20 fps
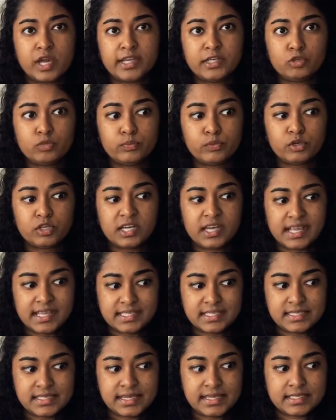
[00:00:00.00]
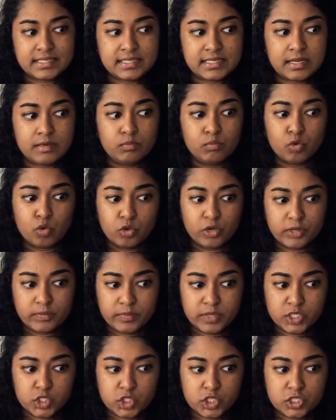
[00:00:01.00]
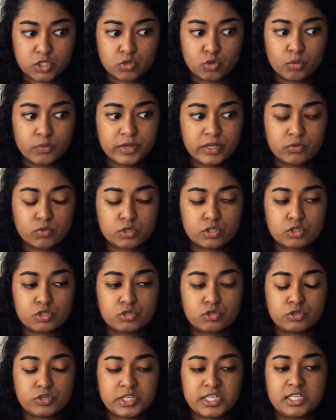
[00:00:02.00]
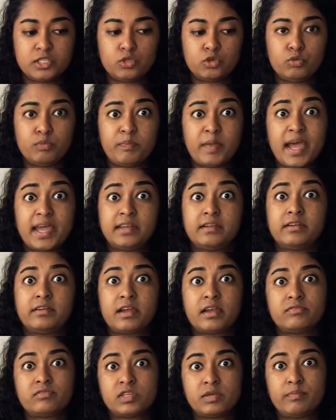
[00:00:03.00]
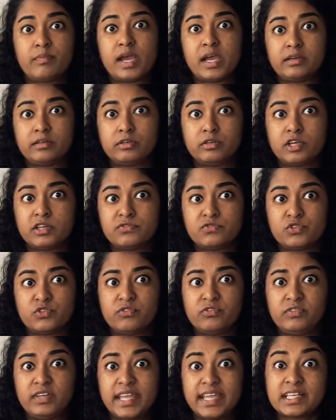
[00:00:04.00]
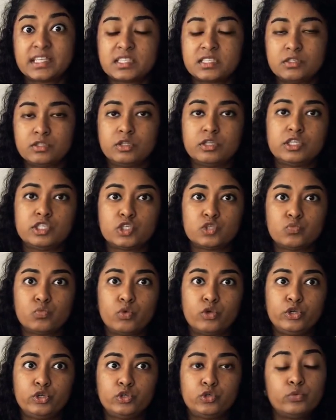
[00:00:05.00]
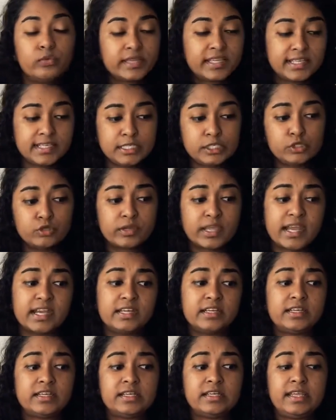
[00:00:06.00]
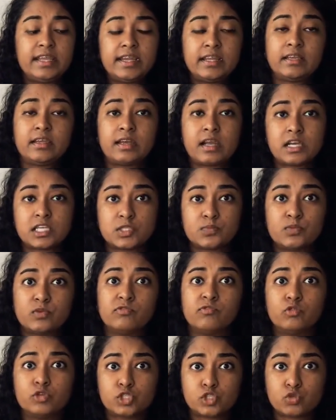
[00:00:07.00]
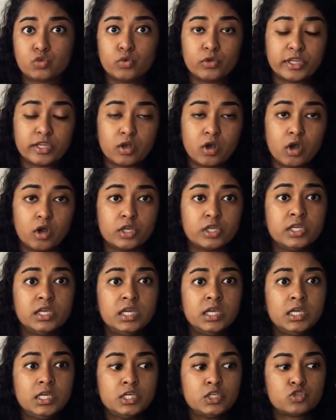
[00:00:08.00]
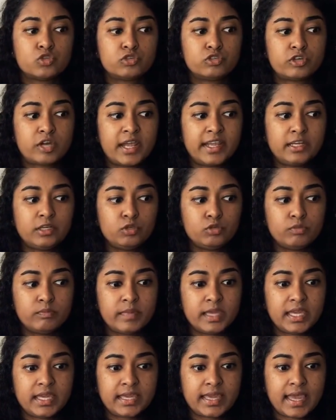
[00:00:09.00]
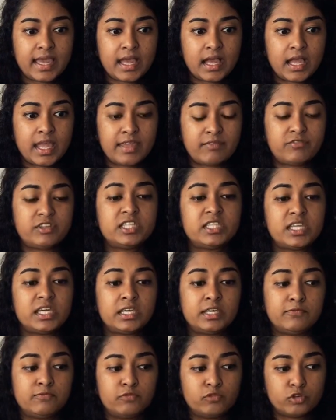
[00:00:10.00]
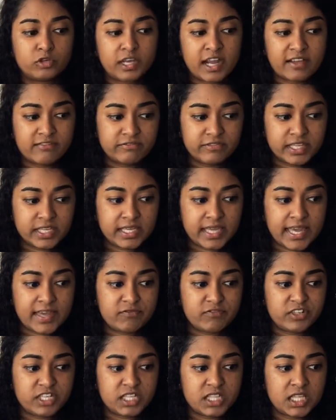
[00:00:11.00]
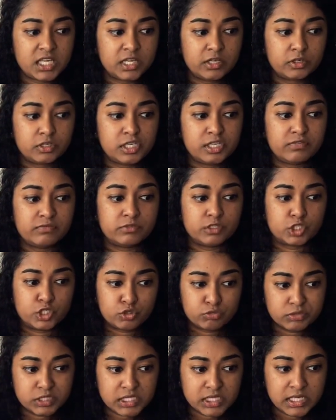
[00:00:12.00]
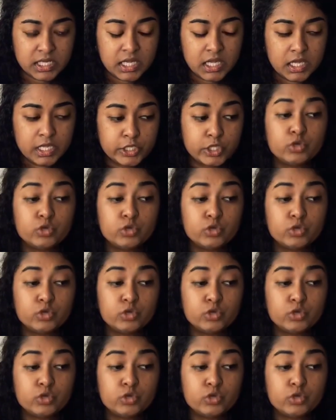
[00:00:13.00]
try to put less text and more images. Nobody wants to read through paragraphs and paragraphs of text. They just want to quickly look at it and get a grasp of what's going on. So try to make everything infographic, everything really visual.